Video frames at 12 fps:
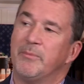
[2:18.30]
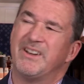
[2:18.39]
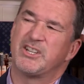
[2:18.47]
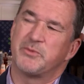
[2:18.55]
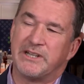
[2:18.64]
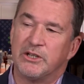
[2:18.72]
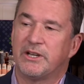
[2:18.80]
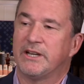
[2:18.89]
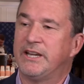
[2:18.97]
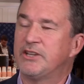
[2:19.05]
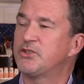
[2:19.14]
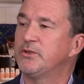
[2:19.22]
But as we look
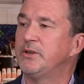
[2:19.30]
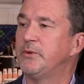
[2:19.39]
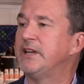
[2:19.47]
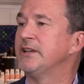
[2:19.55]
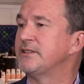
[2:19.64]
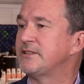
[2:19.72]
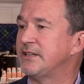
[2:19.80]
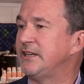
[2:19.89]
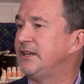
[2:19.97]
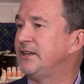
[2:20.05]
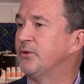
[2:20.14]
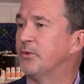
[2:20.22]
at history, we can
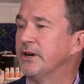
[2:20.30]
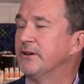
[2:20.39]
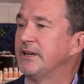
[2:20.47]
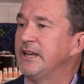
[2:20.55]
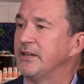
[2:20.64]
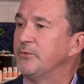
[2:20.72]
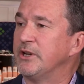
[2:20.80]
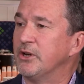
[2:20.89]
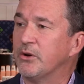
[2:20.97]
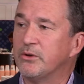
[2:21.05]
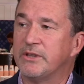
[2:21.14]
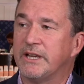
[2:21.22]
see where, again, we
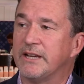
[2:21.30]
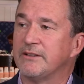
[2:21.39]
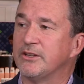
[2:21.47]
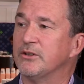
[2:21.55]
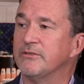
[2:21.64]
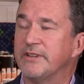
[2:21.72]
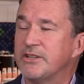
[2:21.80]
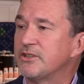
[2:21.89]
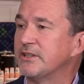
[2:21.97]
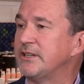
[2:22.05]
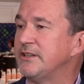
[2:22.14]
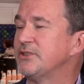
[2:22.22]
know that, you know,
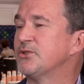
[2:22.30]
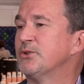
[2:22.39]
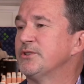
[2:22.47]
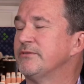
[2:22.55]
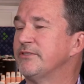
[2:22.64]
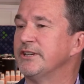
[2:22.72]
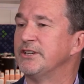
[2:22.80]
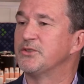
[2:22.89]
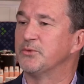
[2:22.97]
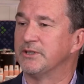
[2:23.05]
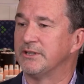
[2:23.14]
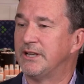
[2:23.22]
eventually these sorts of
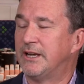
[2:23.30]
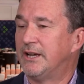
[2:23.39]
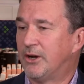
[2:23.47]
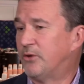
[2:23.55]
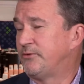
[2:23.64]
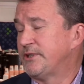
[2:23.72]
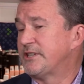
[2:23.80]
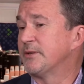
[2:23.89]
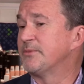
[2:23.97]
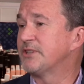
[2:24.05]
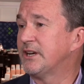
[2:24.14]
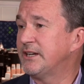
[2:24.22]
things will hopefully
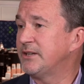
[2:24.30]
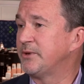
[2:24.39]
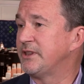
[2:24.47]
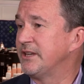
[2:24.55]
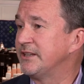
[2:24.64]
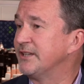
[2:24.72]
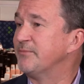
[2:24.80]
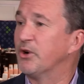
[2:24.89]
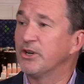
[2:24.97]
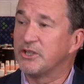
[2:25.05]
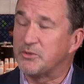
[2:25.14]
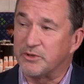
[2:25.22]
subside. We think that
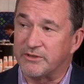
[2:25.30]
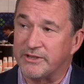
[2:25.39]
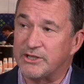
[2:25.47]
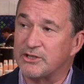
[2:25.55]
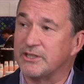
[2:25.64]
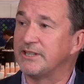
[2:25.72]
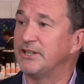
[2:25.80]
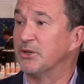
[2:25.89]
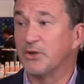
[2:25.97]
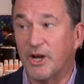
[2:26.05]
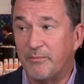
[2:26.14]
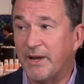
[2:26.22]
markets will eventually, you
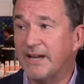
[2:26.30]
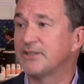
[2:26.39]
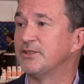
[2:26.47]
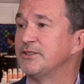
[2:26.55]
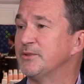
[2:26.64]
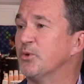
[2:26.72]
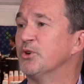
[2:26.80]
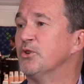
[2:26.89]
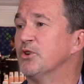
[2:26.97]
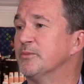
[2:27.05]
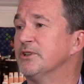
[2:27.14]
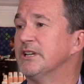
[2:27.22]
know, come back to, to more
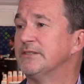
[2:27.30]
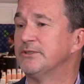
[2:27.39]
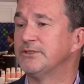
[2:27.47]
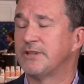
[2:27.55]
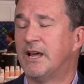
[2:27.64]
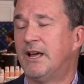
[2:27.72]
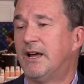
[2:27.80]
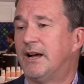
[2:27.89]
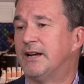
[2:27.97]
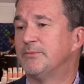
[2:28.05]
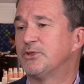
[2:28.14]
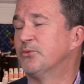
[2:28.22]
normal levels.
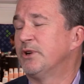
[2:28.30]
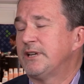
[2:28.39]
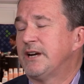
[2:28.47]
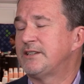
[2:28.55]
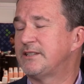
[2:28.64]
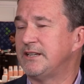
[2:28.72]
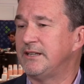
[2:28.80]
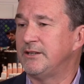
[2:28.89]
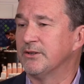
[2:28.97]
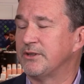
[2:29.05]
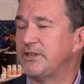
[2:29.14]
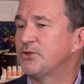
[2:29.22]
Um, so really, I see,
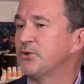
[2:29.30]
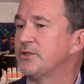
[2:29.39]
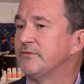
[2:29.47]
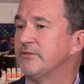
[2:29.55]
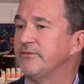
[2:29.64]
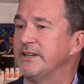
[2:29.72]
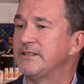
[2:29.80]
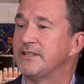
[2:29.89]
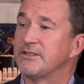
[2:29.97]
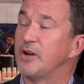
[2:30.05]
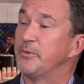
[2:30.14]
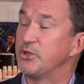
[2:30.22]
you know, these sorts of events
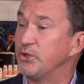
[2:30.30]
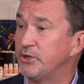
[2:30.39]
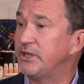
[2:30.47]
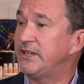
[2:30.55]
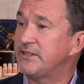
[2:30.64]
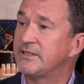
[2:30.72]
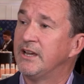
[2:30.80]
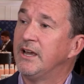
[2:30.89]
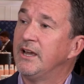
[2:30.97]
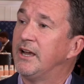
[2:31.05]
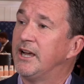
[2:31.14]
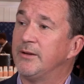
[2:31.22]
as opportunities,
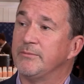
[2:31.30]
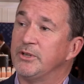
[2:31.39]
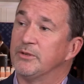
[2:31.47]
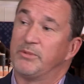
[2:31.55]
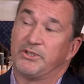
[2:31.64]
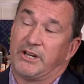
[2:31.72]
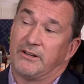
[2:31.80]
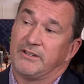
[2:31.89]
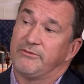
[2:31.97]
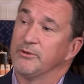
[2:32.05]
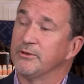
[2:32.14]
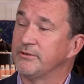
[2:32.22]
um, you know,
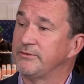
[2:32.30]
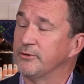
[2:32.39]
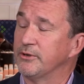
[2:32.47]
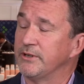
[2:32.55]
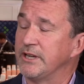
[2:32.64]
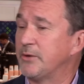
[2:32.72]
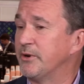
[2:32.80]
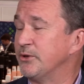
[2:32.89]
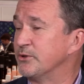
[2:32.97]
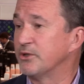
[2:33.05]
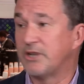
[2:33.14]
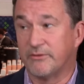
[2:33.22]
particularly for, for anyone
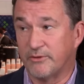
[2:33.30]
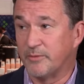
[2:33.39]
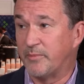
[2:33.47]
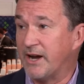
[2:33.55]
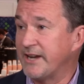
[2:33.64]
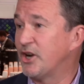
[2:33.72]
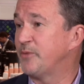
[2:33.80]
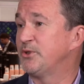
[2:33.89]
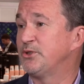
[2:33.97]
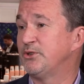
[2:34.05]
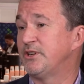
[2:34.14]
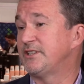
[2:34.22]
who's looking for a buying
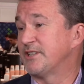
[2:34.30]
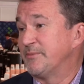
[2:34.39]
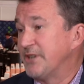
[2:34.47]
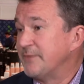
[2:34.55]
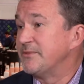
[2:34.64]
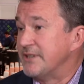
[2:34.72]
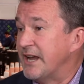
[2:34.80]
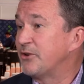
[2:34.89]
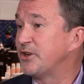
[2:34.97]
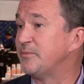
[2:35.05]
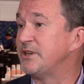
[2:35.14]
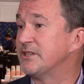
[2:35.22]
opportunity. Sometimes now
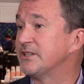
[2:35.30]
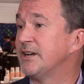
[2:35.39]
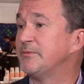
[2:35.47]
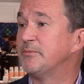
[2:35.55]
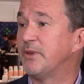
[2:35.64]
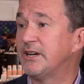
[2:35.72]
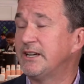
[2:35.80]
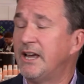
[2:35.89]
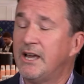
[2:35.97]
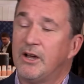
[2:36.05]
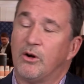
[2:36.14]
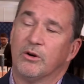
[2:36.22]
can be the time to buy.
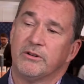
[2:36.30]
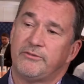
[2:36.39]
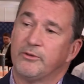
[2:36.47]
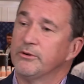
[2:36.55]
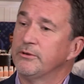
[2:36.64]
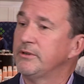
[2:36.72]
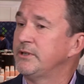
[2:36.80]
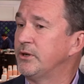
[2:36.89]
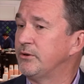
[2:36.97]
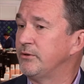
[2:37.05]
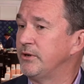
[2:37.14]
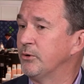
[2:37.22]
Or for, you
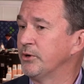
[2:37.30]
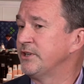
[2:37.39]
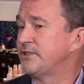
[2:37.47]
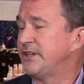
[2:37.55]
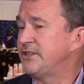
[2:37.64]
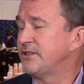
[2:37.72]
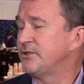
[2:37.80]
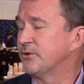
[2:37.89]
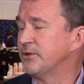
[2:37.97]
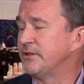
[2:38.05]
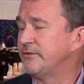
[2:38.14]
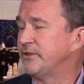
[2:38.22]
know, organizations organizations
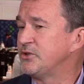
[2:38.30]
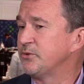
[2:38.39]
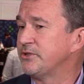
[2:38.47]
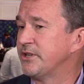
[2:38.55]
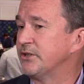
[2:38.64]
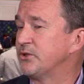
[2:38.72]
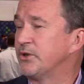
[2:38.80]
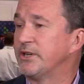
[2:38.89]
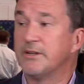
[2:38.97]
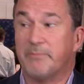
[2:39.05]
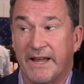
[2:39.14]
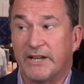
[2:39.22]
or individuals that are
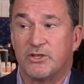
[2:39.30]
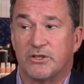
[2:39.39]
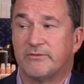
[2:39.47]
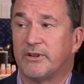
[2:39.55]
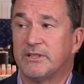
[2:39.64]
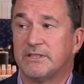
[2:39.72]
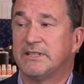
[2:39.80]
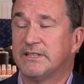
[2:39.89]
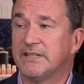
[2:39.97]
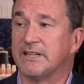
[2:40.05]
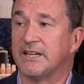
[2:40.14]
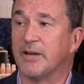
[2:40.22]
trying to manage their
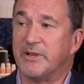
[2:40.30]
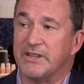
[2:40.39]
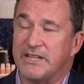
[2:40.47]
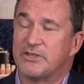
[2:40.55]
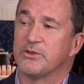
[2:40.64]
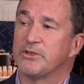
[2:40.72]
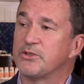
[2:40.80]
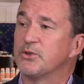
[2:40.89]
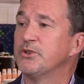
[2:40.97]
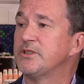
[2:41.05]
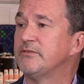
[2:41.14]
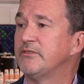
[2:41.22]
volatility. I mean, these are the
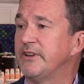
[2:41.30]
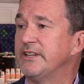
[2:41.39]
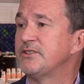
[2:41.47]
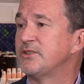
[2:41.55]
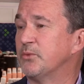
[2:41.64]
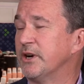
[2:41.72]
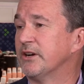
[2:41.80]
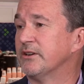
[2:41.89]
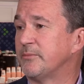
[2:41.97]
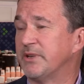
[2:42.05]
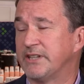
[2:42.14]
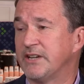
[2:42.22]
sorts of events
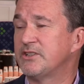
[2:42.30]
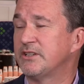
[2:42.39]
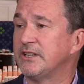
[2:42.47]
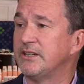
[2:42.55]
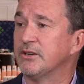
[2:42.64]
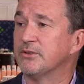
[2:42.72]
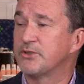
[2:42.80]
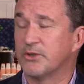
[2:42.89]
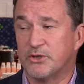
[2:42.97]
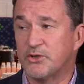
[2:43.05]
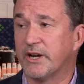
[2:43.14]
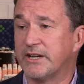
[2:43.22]
where potentially, you know,
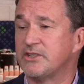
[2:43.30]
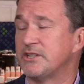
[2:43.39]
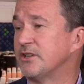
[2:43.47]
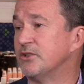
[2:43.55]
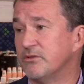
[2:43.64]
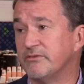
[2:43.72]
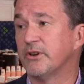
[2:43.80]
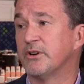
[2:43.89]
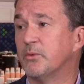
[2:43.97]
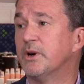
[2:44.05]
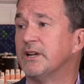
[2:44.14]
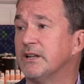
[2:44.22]
certain strategies can do
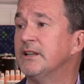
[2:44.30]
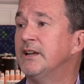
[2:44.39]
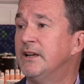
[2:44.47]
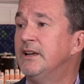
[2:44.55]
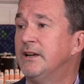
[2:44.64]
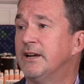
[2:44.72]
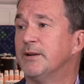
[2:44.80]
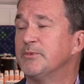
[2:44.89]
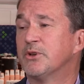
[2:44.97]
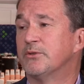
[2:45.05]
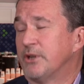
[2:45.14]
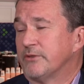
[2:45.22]
very well. Um,
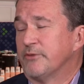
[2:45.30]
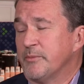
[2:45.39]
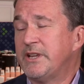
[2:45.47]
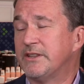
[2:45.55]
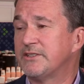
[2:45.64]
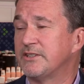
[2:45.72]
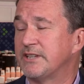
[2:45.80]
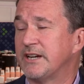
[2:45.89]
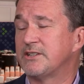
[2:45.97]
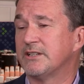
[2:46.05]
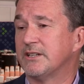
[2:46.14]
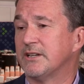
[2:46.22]
so, you know, for me, this is
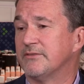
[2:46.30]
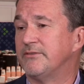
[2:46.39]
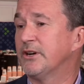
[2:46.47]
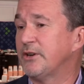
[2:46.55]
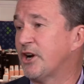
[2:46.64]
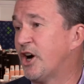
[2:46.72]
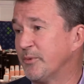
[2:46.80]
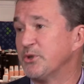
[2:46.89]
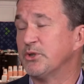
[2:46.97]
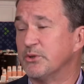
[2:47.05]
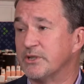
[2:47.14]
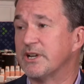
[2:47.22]
actually a very
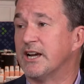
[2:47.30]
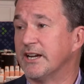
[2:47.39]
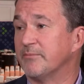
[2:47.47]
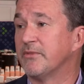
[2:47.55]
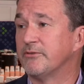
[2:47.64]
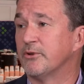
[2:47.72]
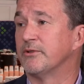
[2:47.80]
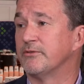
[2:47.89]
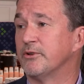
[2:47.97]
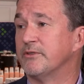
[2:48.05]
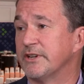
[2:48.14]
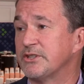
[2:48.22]
opportune time for,
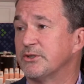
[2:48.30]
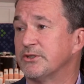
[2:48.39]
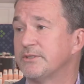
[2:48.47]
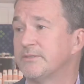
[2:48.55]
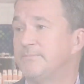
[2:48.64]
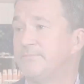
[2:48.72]
for investors.